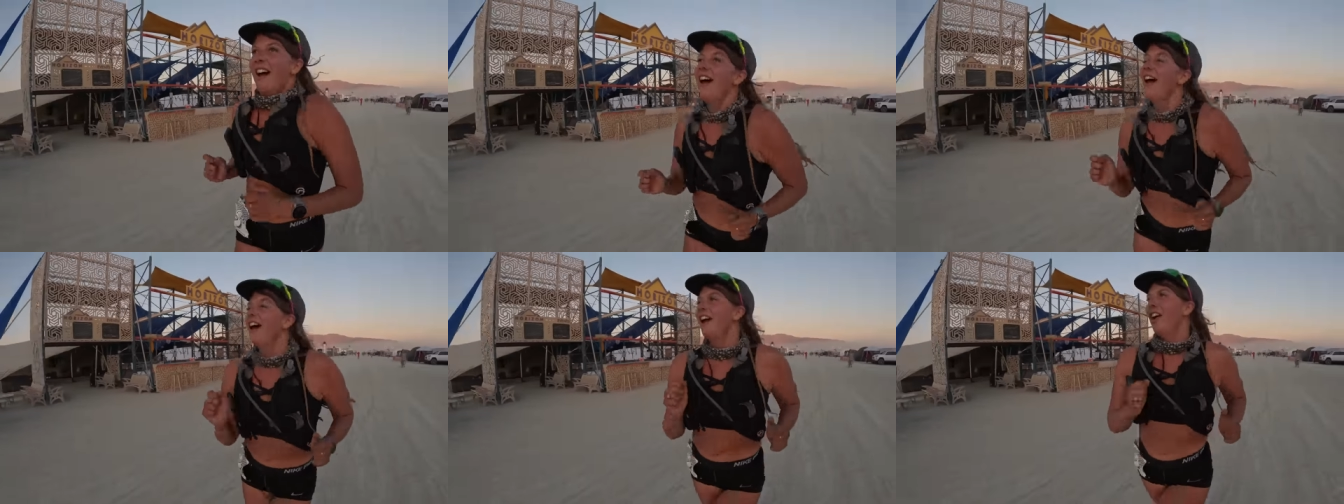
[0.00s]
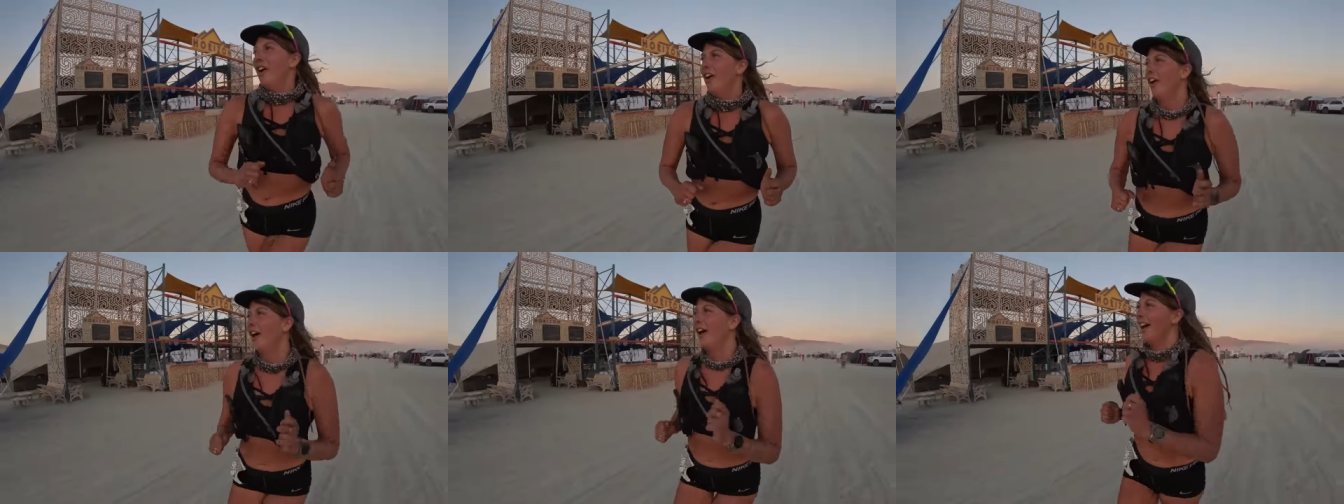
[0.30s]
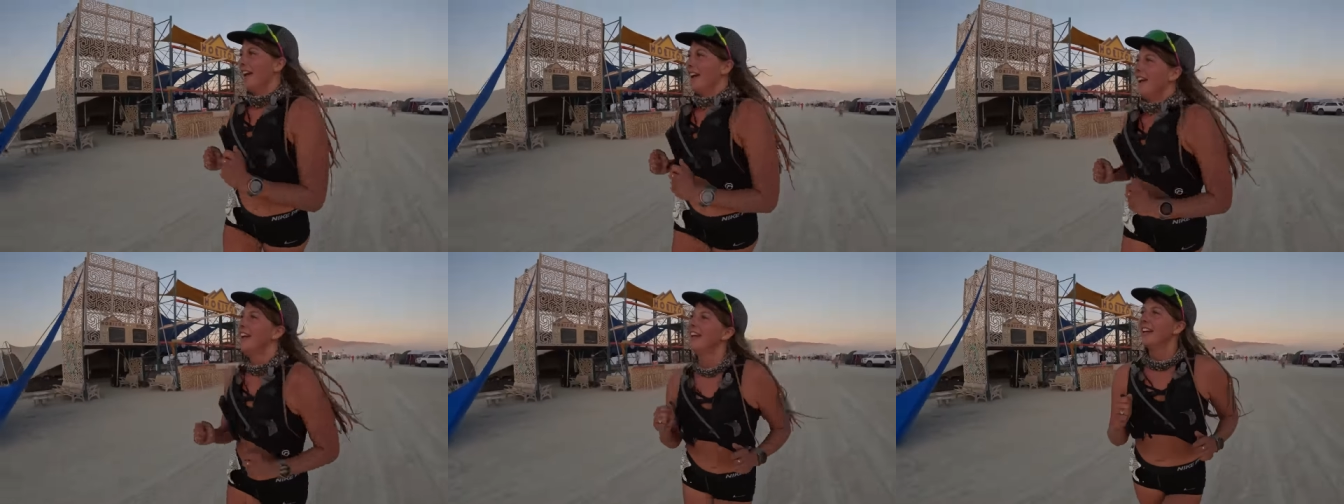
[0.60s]
Oh,
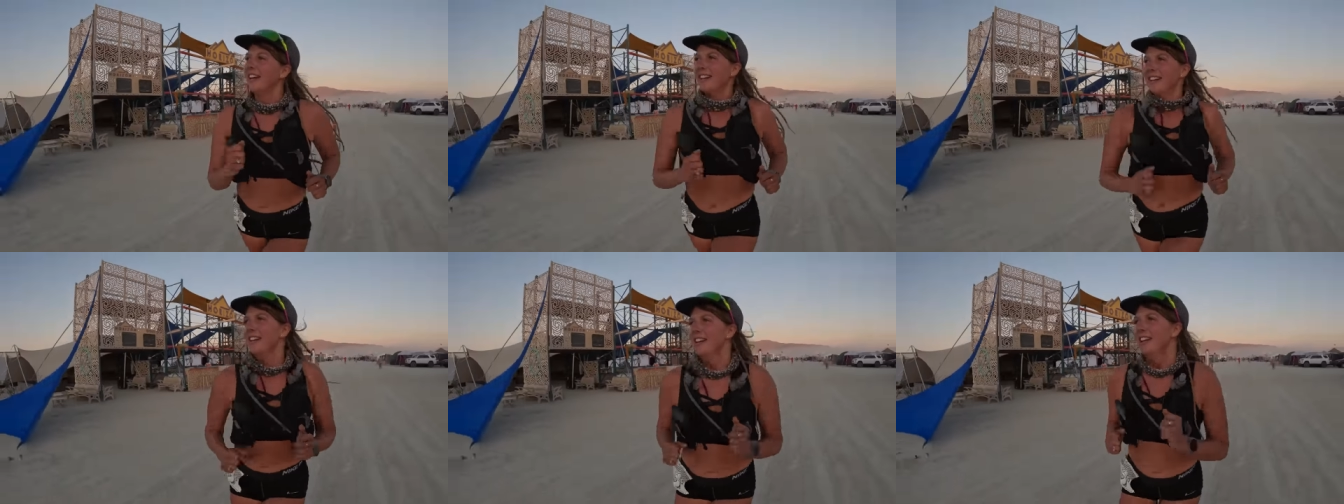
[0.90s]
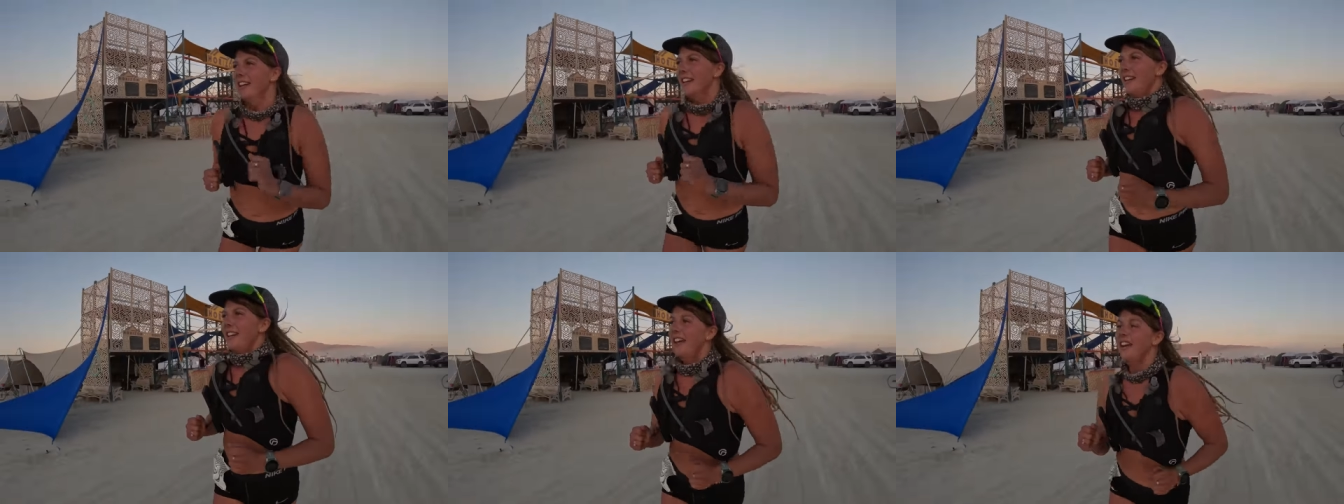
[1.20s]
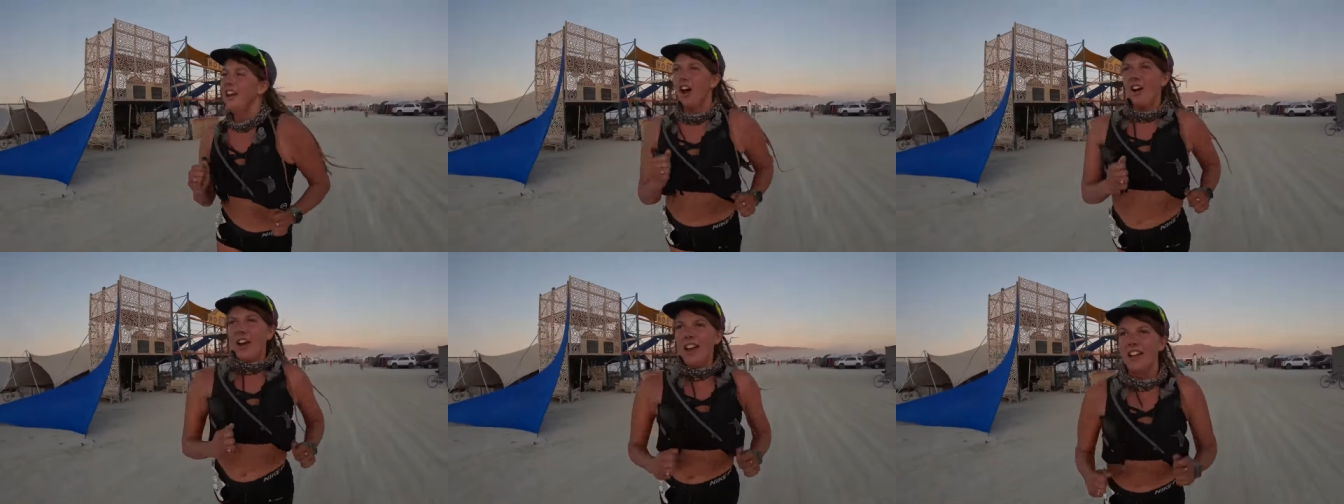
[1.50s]

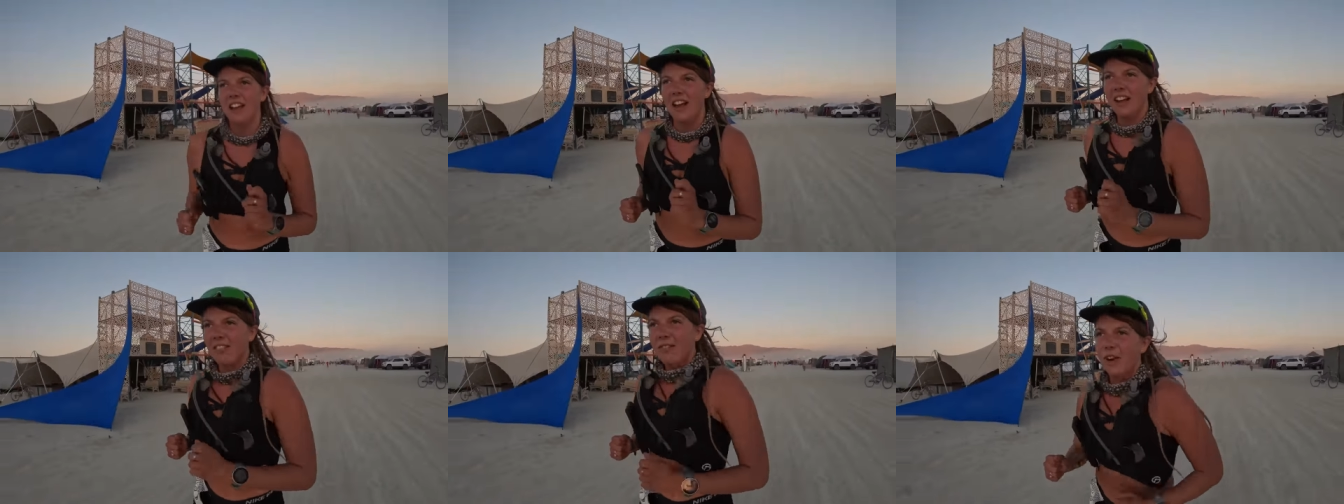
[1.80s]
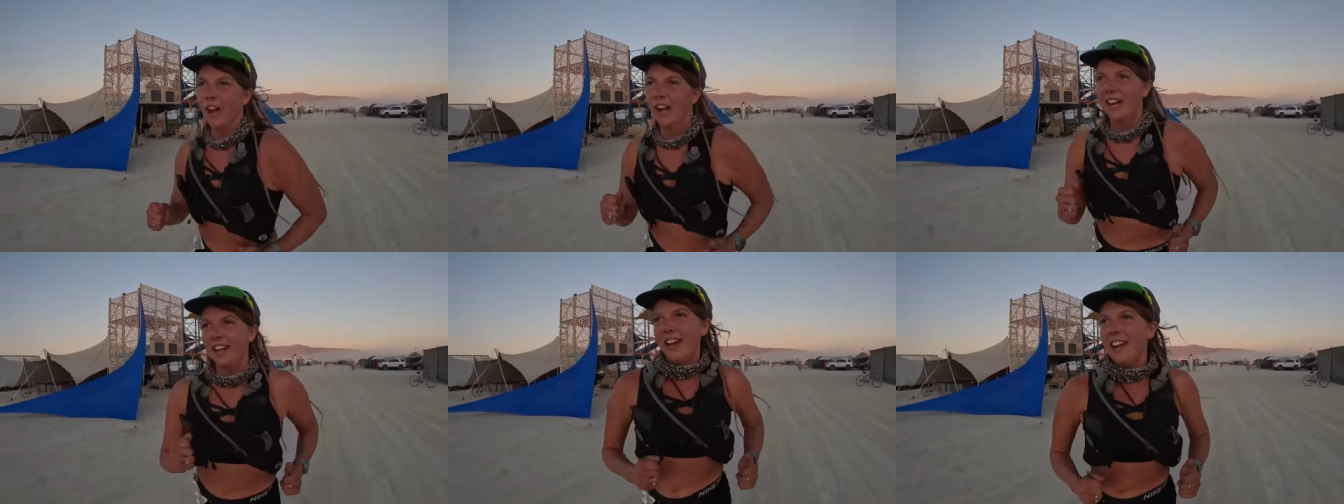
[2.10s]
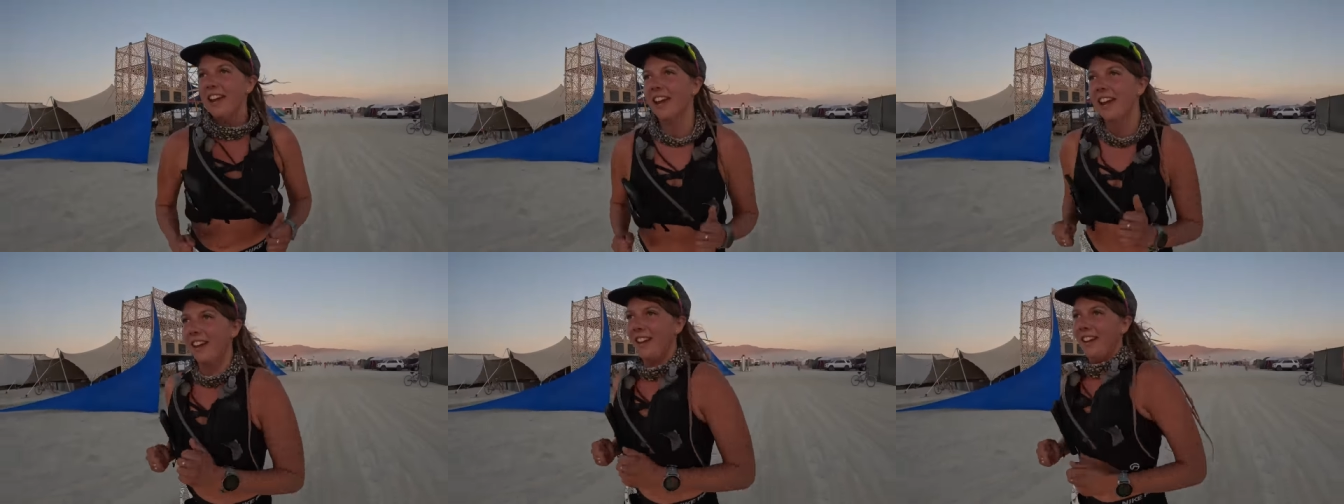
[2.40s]
you know, I love running,